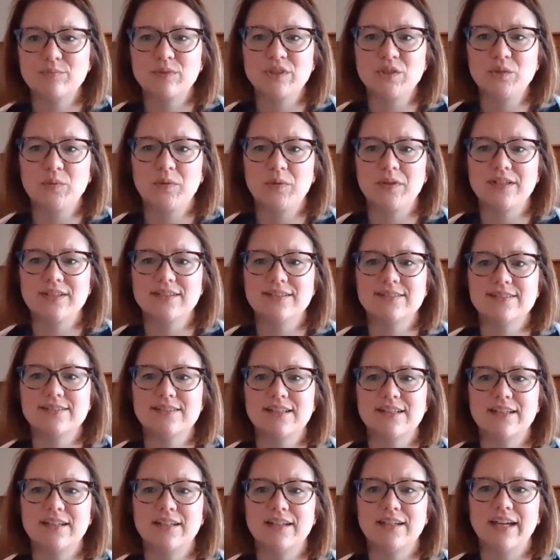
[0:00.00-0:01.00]
Which ones
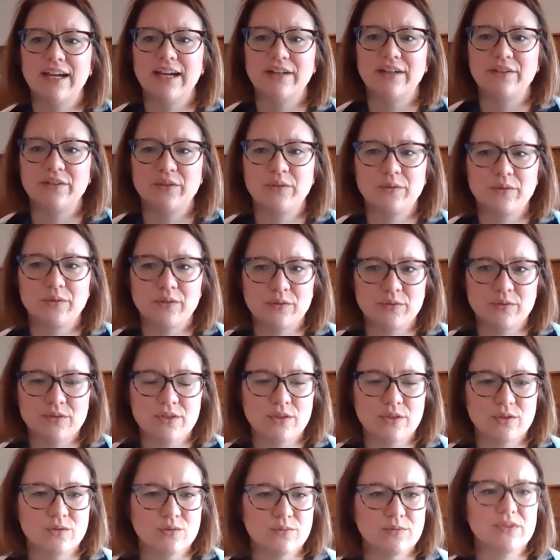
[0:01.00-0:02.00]
and how do you use
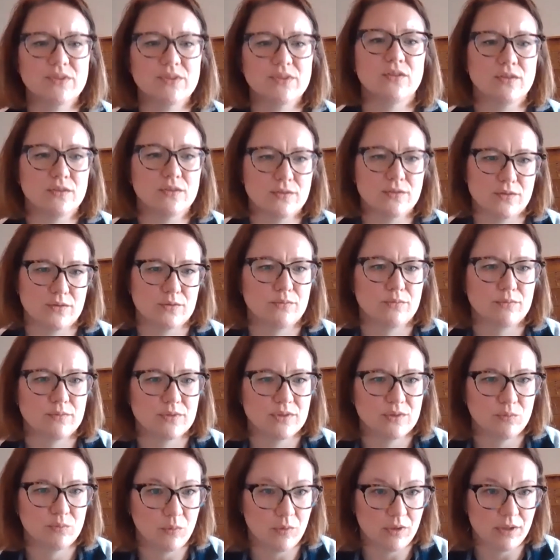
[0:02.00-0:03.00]
those results
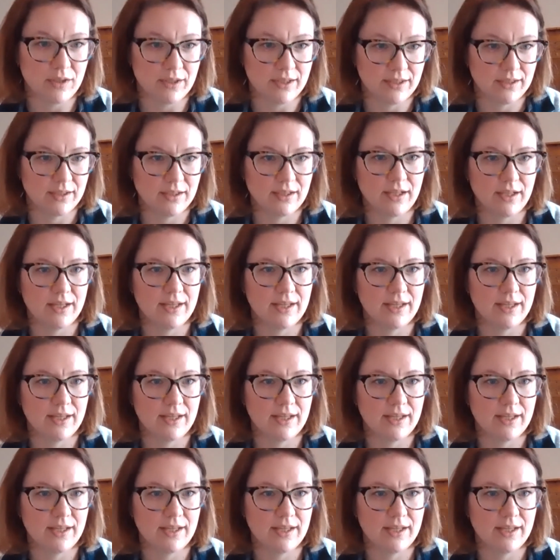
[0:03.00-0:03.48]
was one.